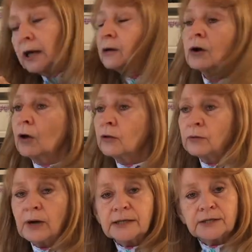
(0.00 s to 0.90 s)
got all the
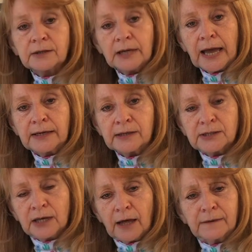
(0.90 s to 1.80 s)
way to the end,
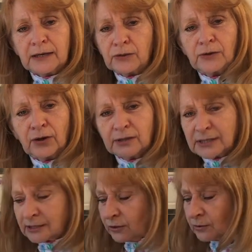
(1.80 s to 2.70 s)
and then I thought this
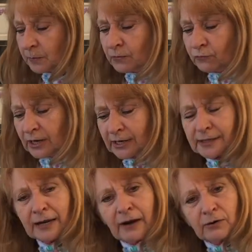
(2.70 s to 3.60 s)
is going to be really
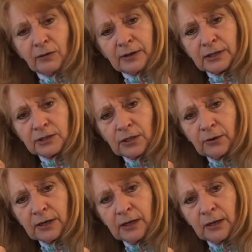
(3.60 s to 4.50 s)
narrow when I sew
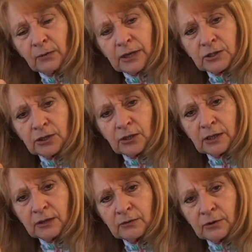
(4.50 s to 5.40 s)
it, when I turn it
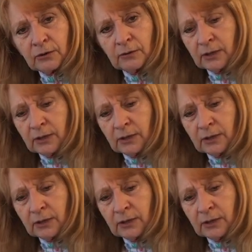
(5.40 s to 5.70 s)
through,